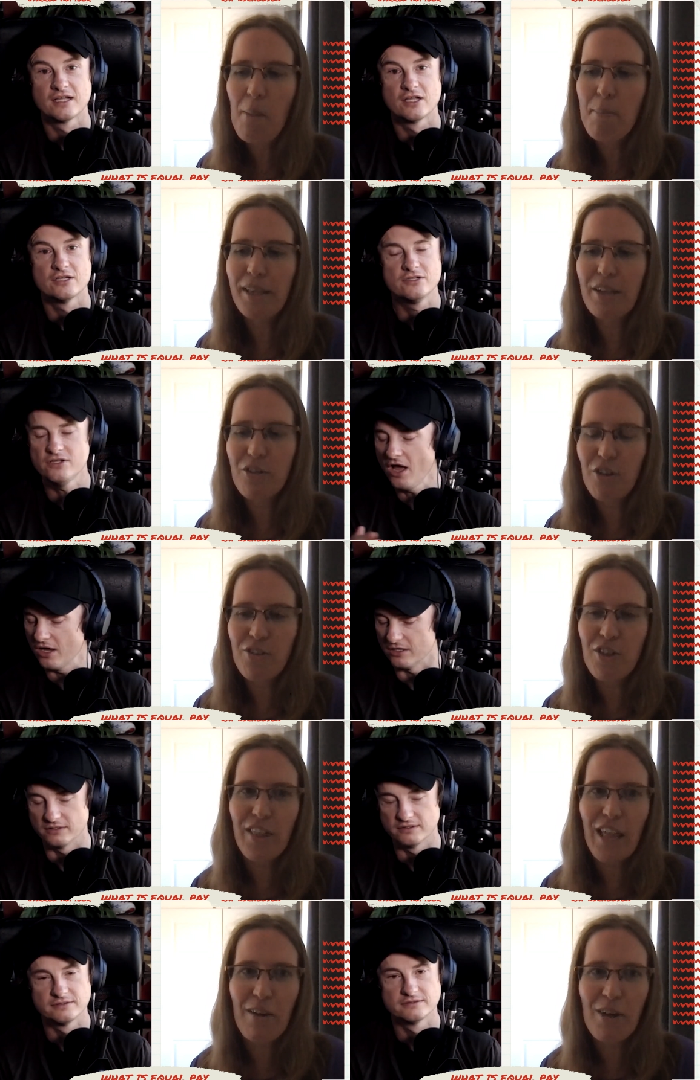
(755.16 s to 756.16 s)
Speaker 1: but it's no. just that
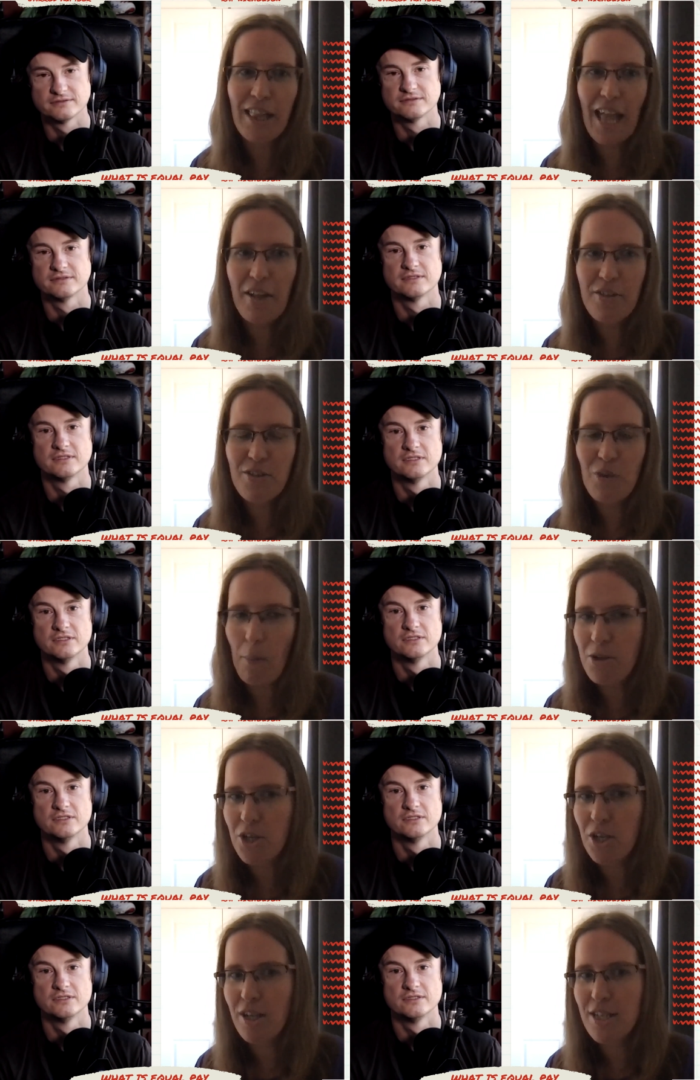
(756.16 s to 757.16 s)
there are less
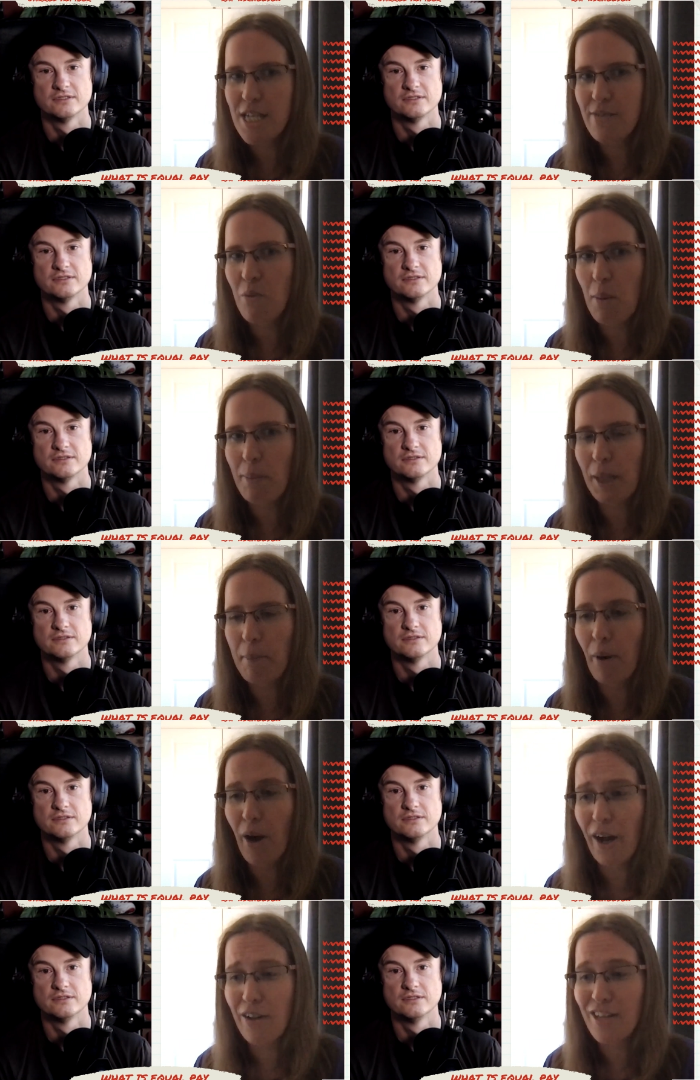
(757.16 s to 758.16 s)
opportunities for women
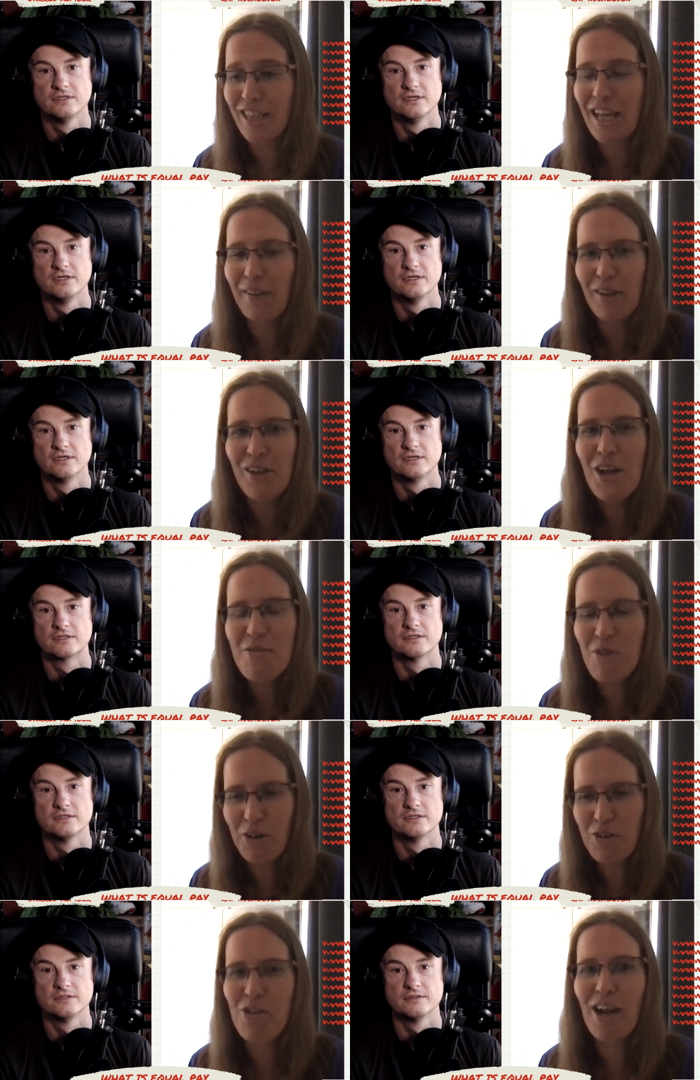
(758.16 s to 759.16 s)
umpires. And the other
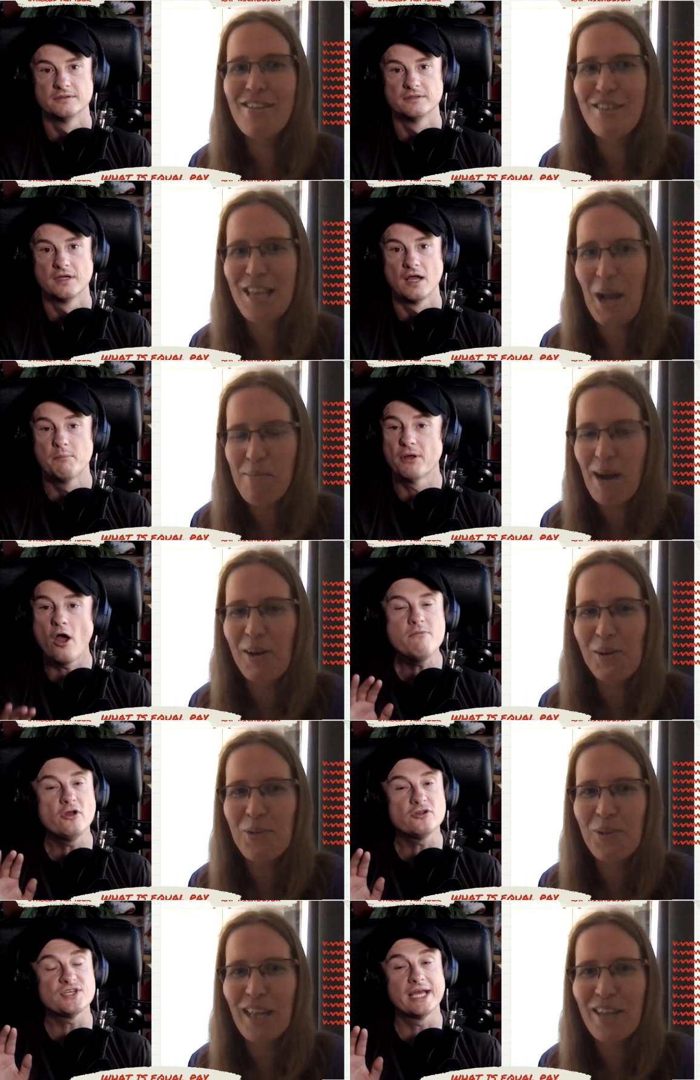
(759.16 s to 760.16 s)
frustrating thing but about
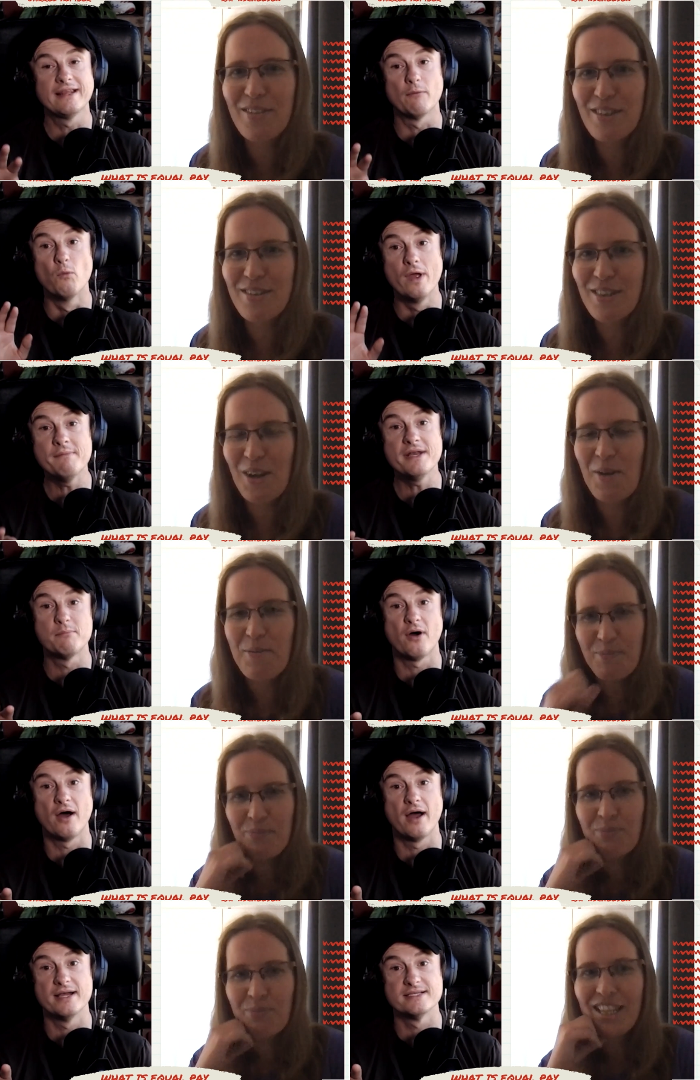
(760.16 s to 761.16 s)
I'm not saying that women that,
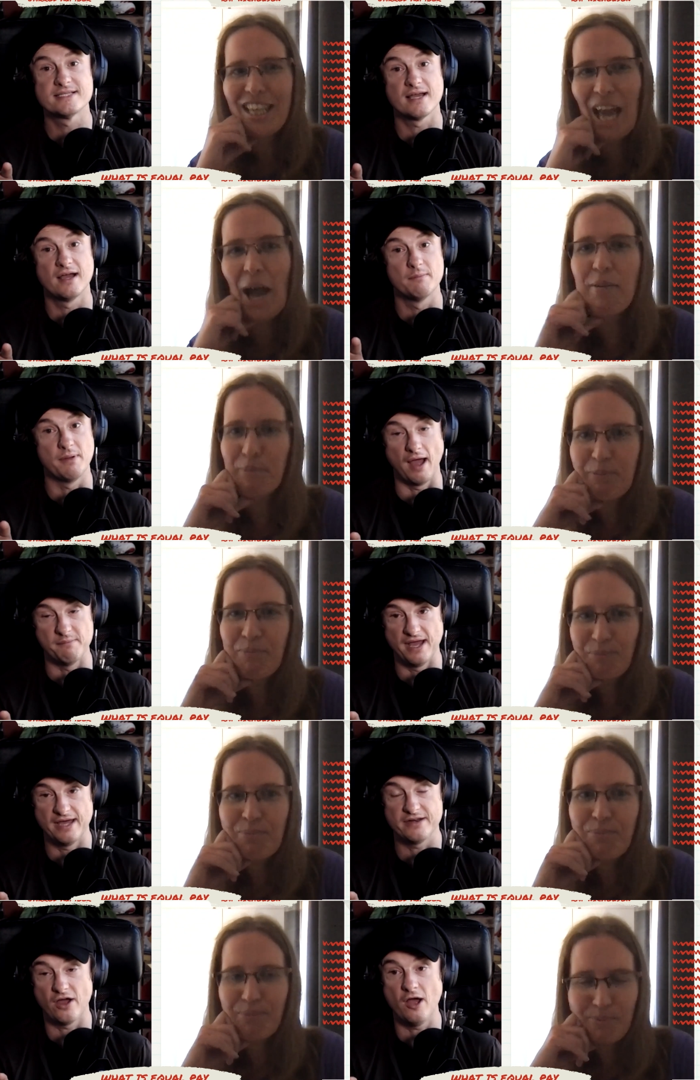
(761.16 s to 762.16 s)
Speaker 2: umpires yeah. are, are,
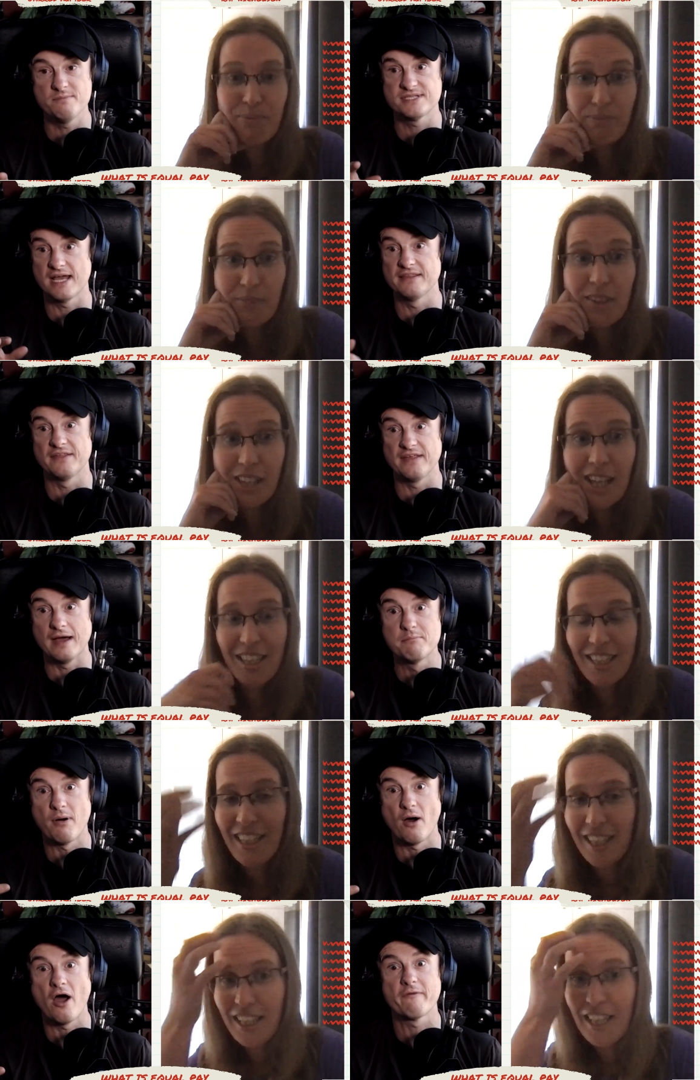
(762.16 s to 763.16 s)
bad. I'm saying that the
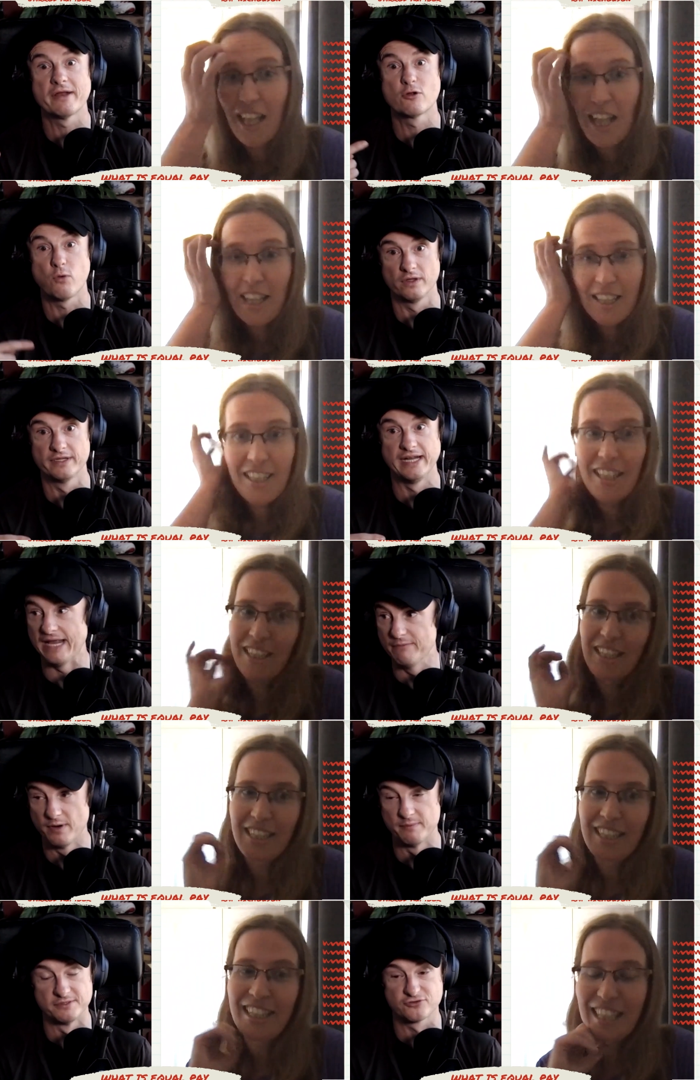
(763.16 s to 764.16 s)
umpiring quality in
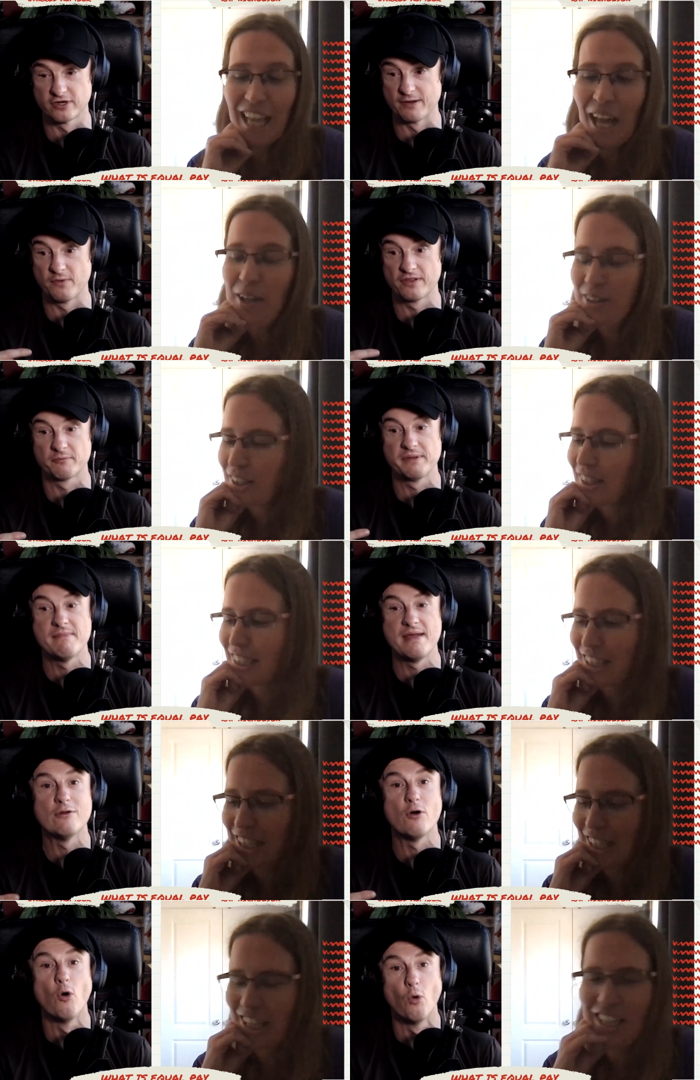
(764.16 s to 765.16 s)
women's cricket, yeah. whether it be men
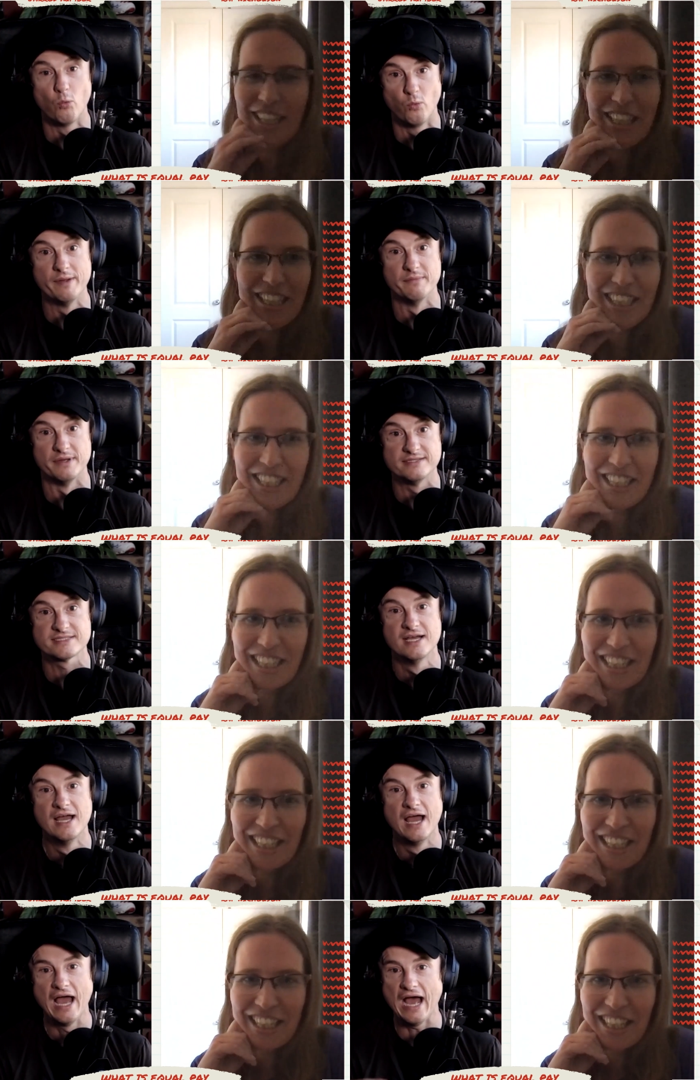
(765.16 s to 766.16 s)
or women's,
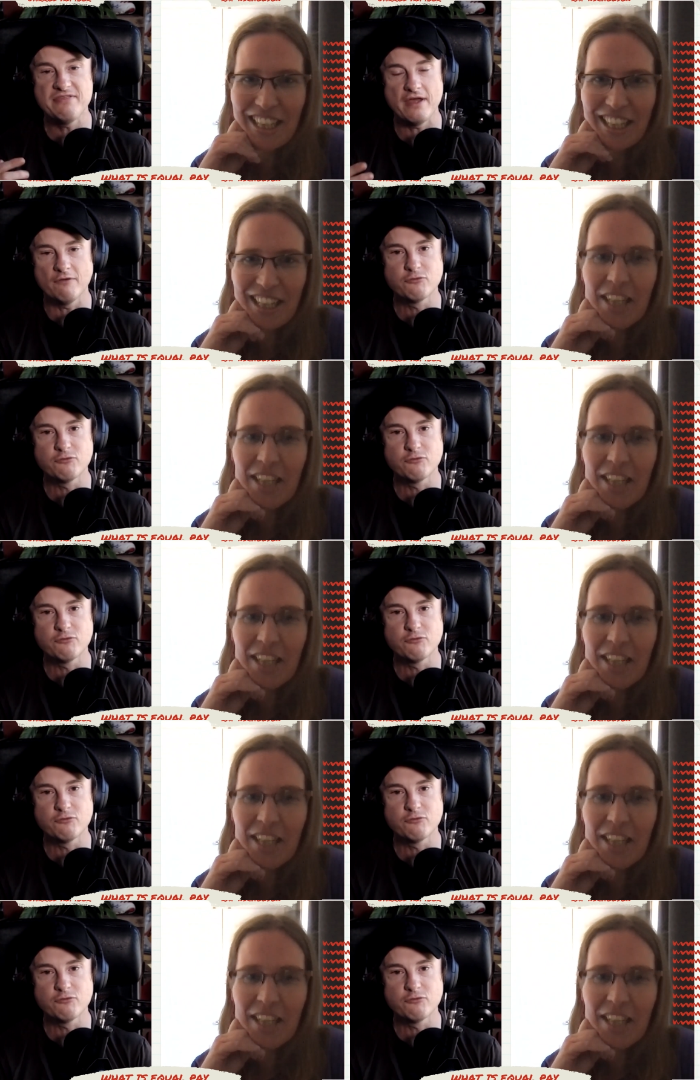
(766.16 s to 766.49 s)
and of